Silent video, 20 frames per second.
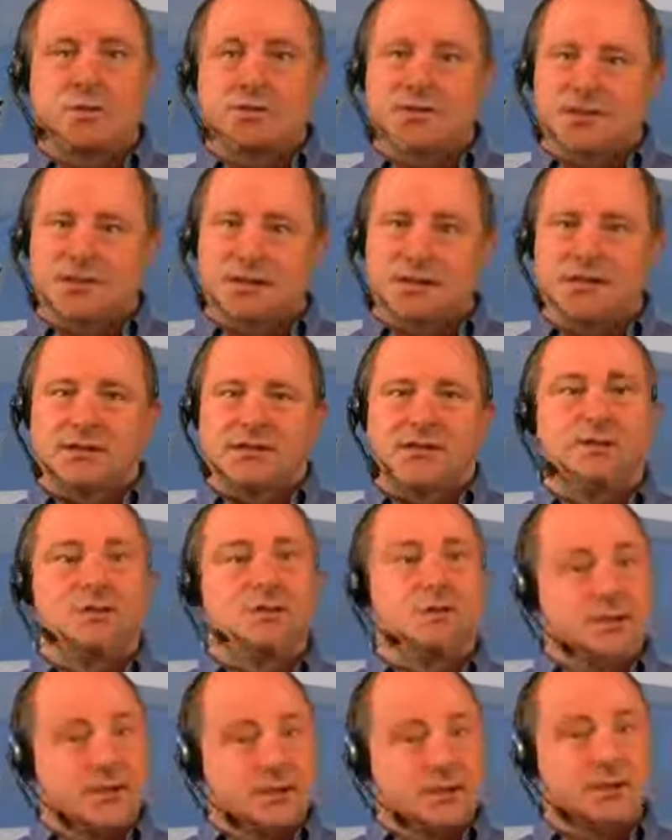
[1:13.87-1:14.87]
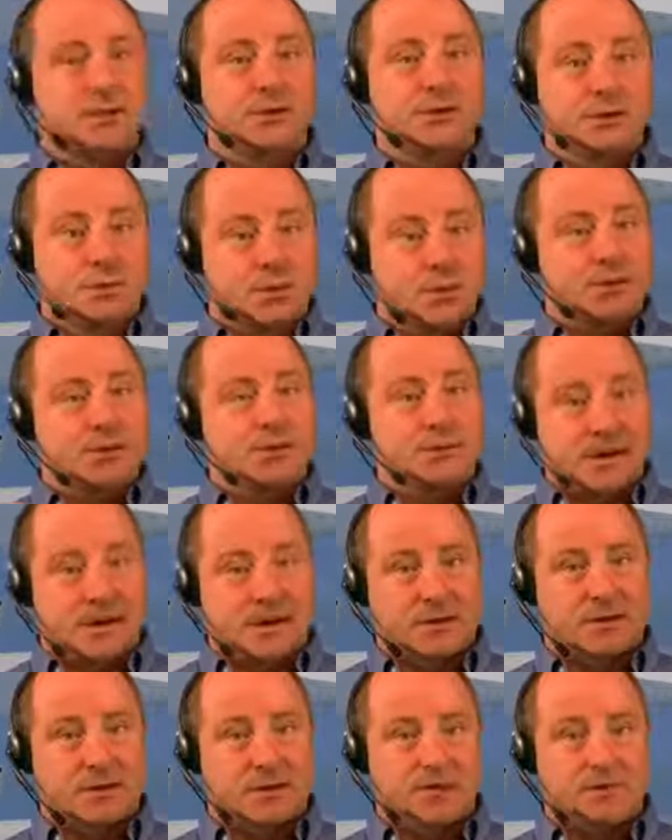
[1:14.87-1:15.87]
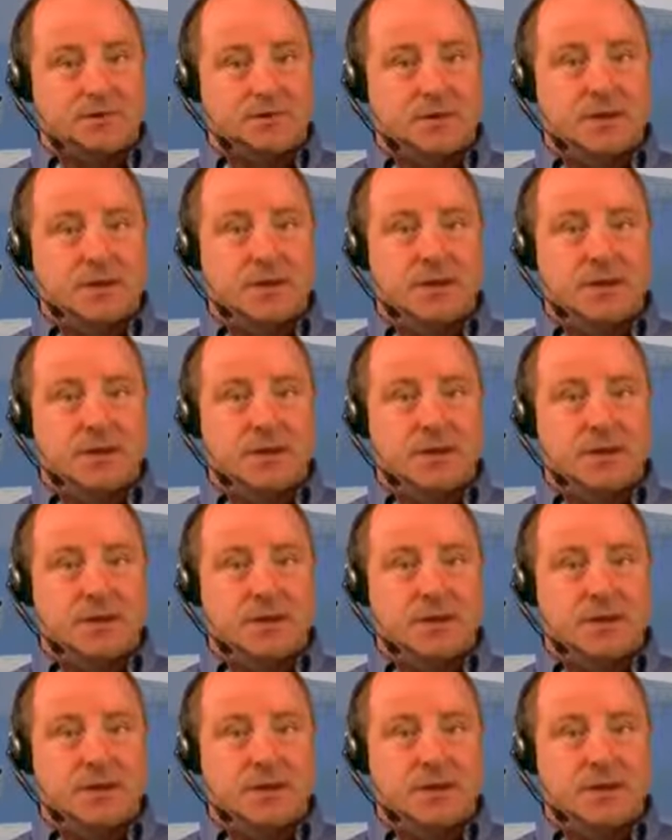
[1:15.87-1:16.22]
which stands for Digital Spread Spectrum.